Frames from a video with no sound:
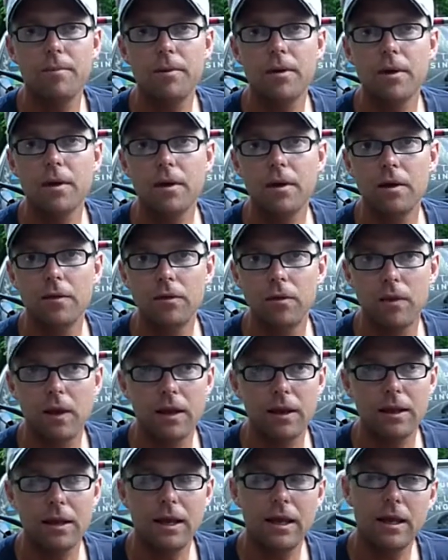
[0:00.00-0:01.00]
so that
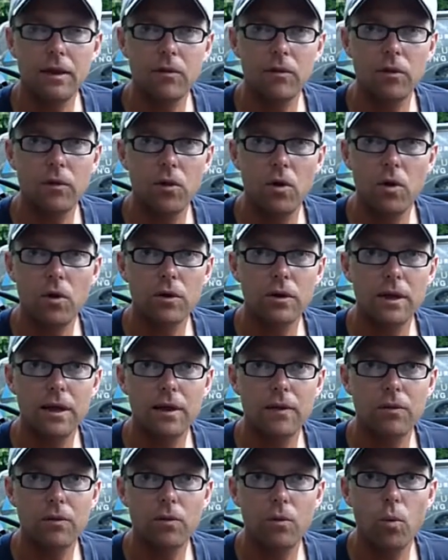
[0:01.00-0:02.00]
I can handle the long
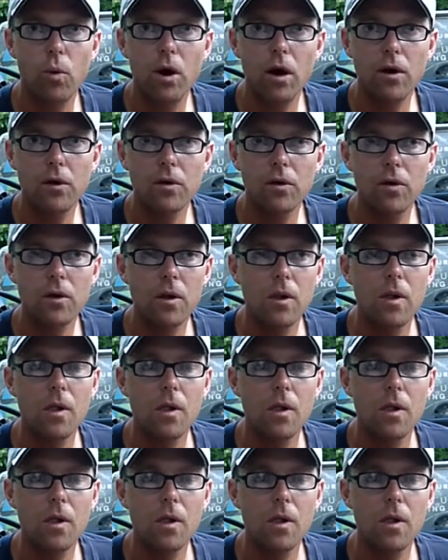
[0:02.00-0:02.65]
days on the water.